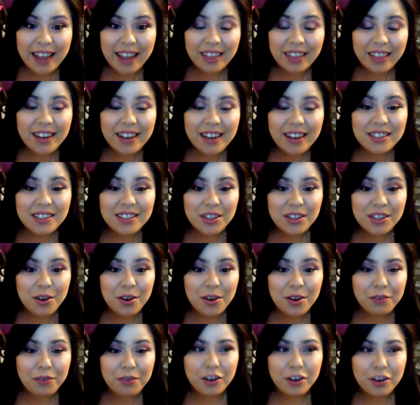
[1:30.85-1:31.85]
and let it
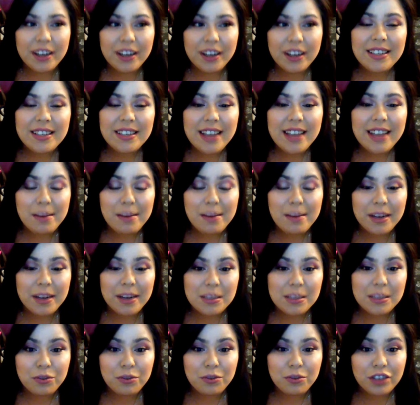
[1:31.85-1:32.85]
soak for a good 10
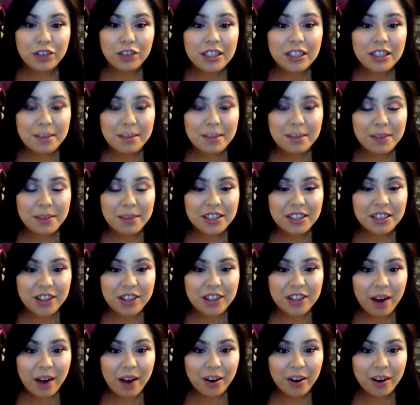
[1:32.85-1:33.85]
minutes before you jump in the
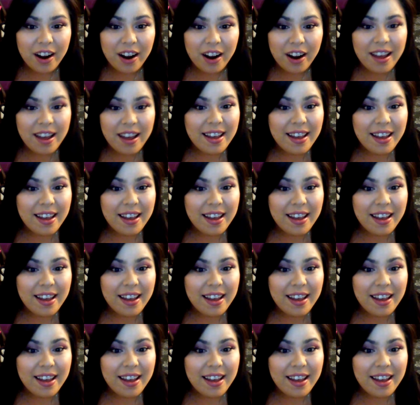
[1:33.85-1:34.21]
shower.